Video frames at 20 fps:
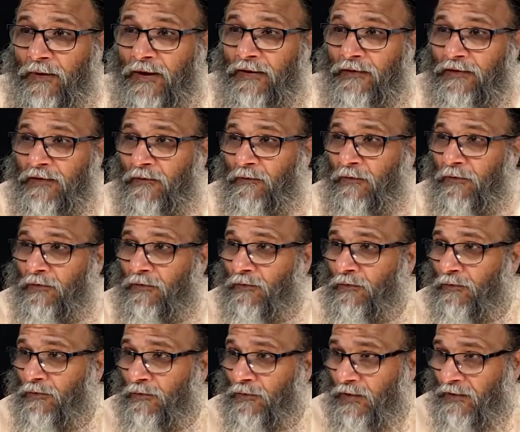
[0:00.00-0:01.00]
why they want to
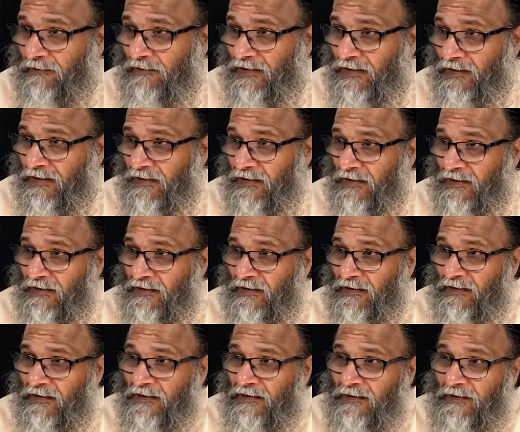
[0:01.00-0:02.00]
go to heaven.
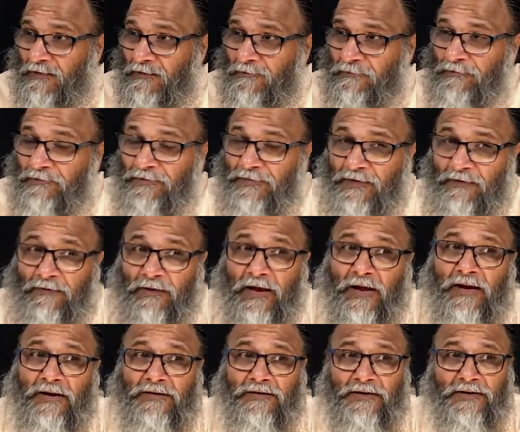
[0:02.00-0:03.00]

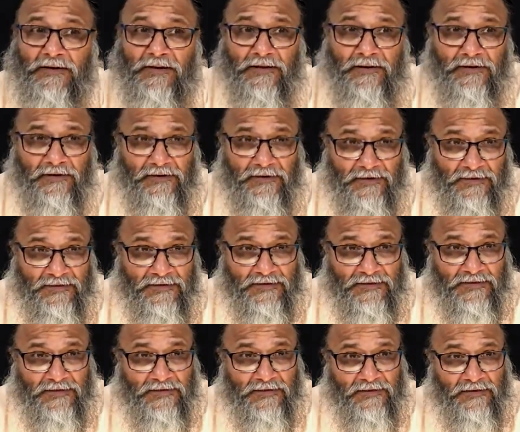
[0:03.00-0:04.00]
Why are the
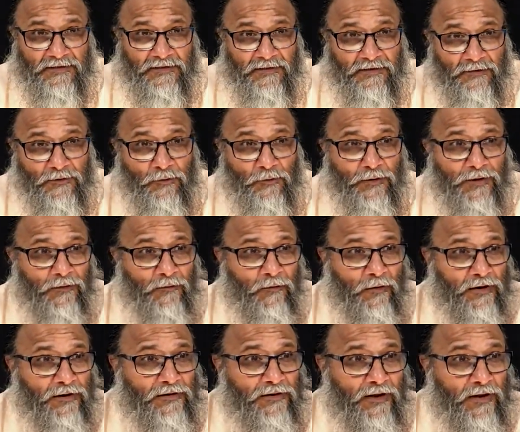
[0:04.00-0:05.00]
terrorists doing
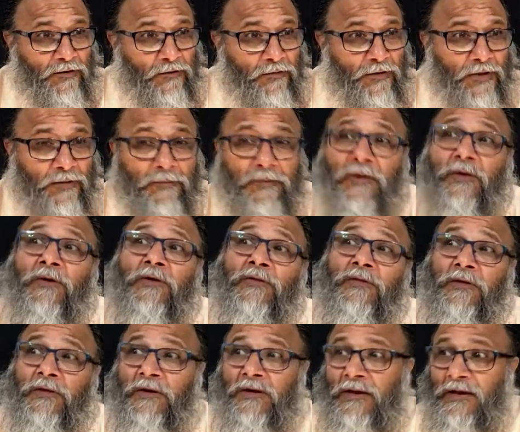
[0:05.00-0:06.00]
what they are doing? Because
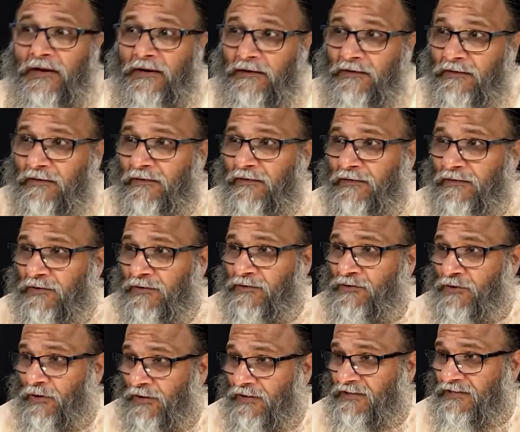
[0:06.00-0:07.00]
they will get the
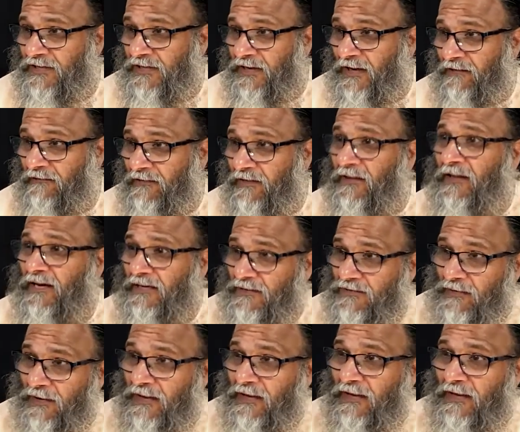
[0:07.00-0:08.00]
joys in heaven. That's
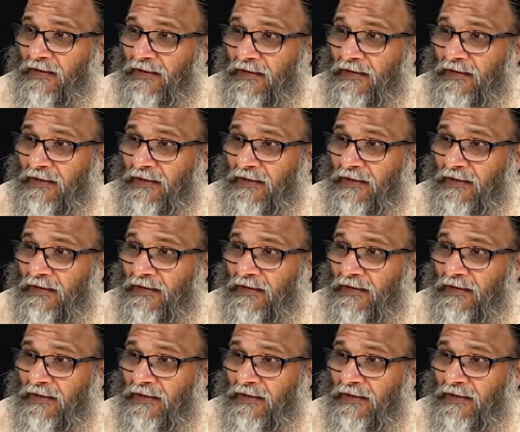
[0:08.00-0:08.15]
why.